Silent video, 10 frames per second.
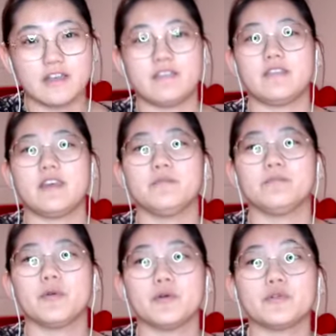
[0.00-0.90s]
and they
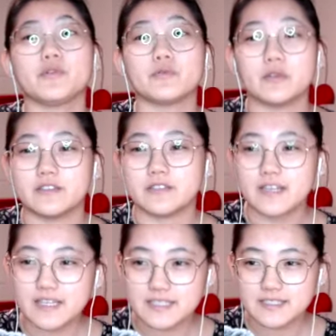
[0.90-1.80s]
both
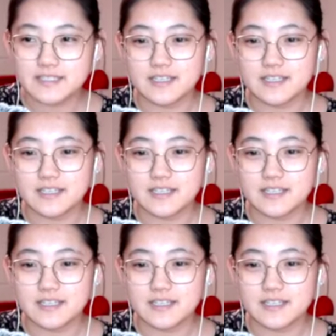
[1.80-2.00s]
reunite